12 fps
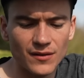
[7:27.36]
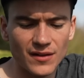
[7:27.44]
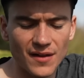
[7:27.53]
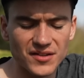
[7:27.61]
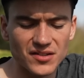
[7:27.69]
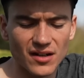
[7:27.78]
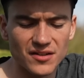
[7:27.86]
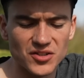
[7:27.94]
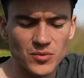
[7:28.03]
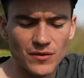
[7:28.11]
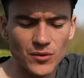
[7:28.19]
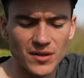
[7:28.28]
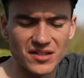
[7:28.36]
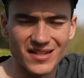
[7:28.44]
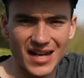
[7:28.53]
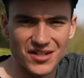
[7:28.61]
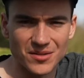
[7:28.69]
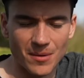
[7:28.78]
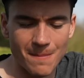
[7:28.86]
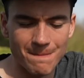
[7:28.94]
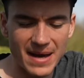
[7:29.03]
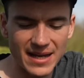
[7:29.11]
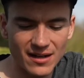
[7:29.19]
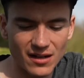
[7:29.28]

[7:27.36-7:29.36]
The other side of the swivel is attached to my main